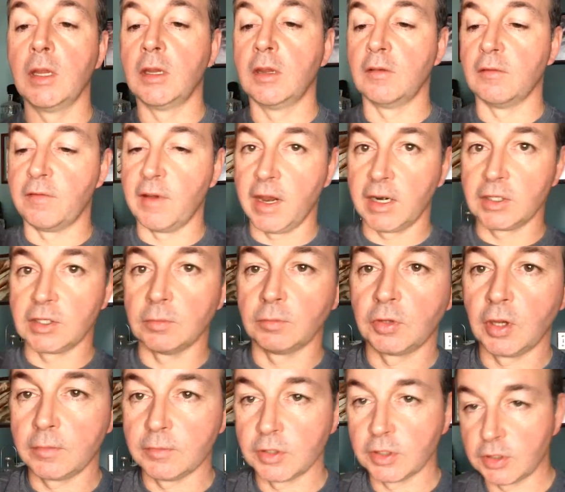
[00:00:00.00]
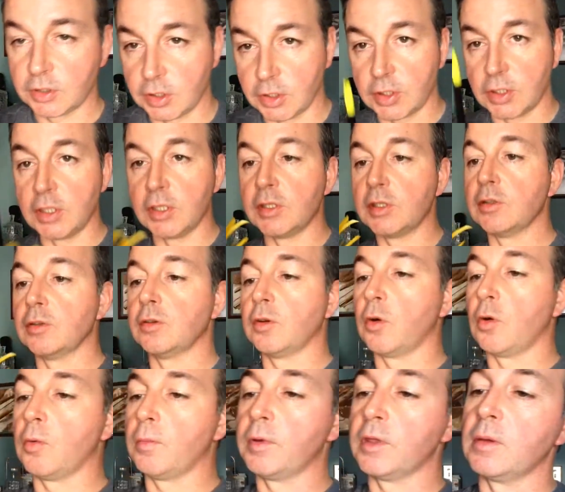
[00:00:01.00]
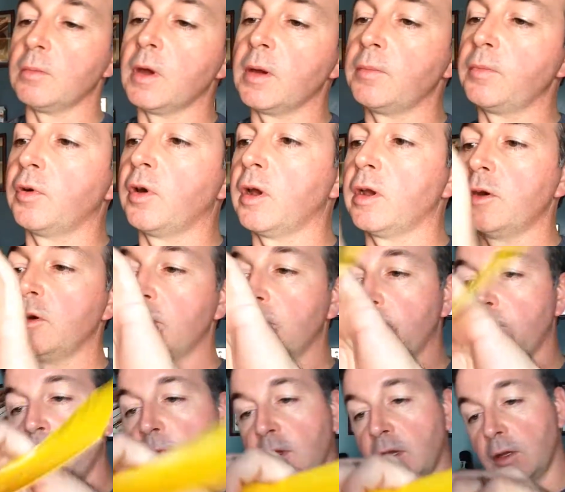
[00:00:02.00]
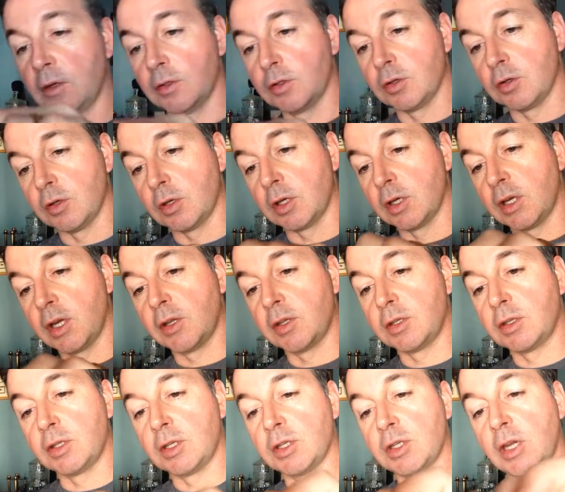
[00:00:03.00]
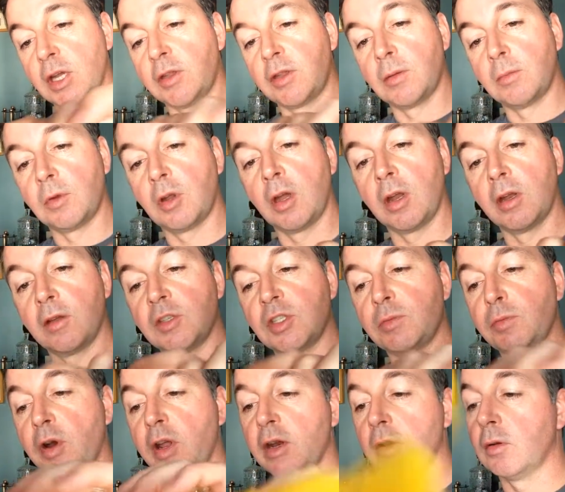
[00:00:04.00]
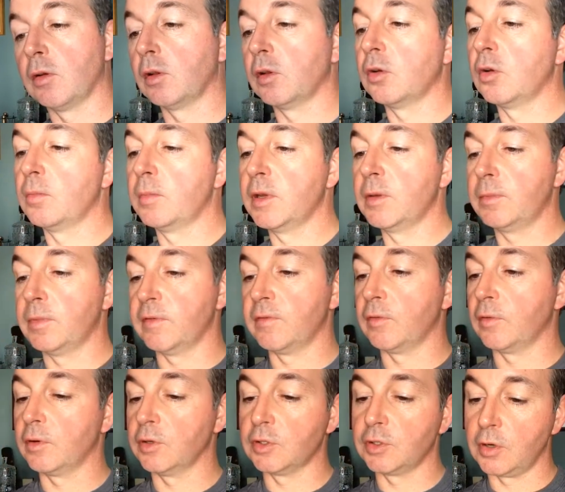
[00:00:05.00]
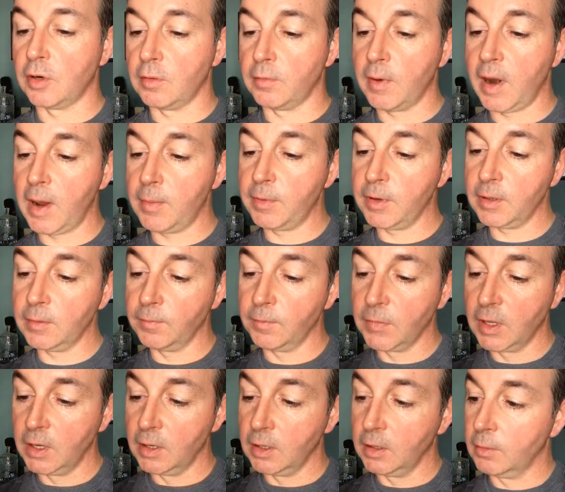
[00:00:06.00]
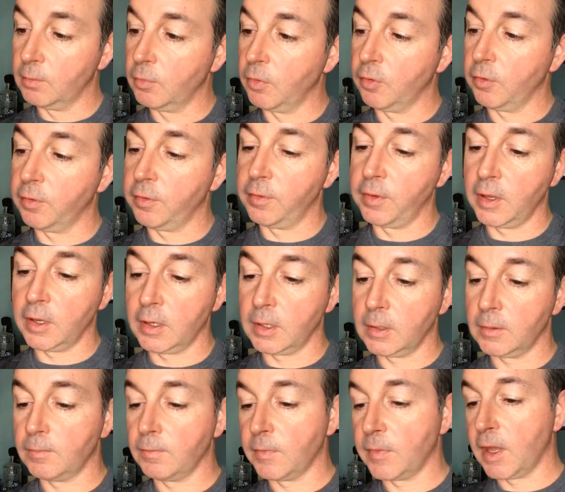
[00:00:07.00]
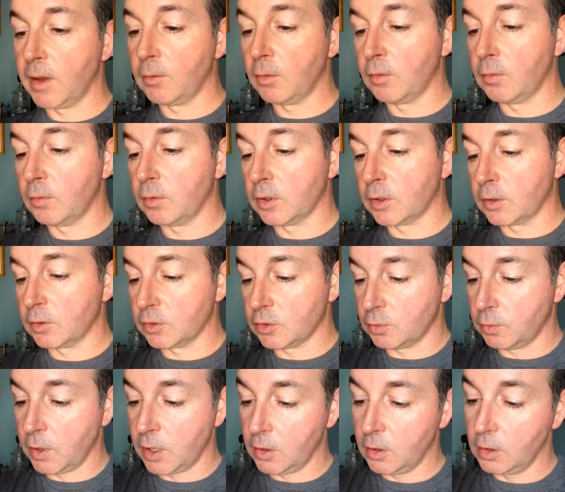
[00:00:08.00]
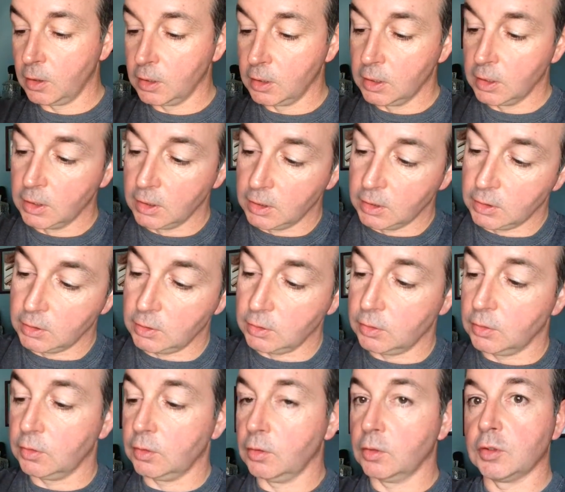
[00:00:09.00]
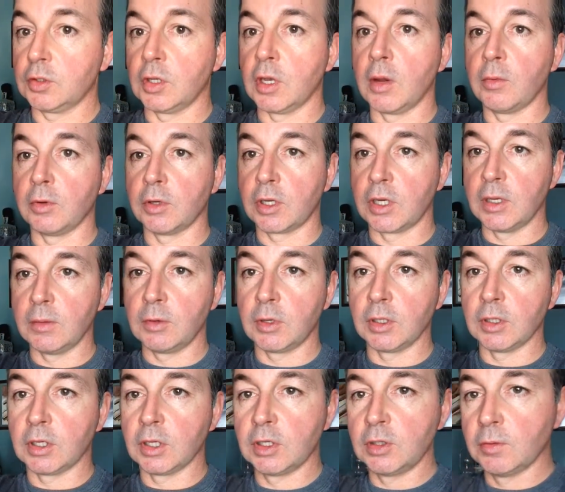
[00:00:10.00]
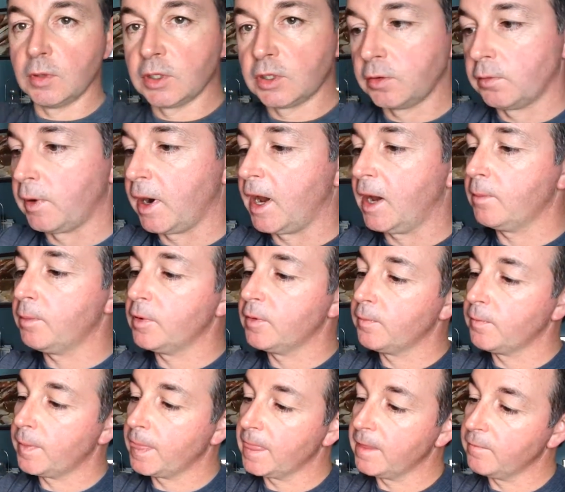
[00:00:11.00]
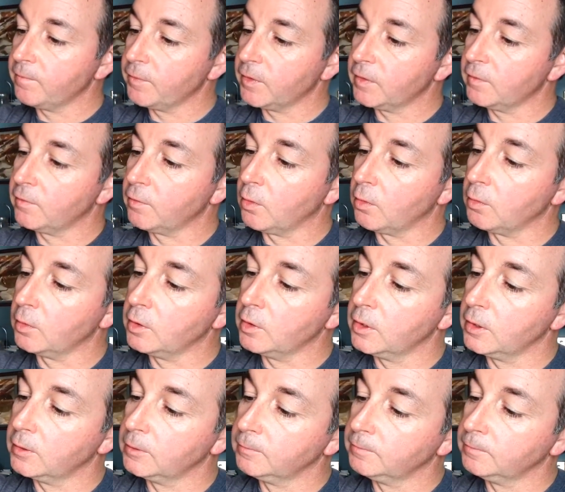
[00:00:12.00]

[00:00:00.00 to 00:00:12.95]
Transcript: In fact, sometimes it's just easier to open them up prior, so you can just get them kind of spread out a little bit before you start wrapping. Both that will work as well. So now we'll keep continuing to wrap forward.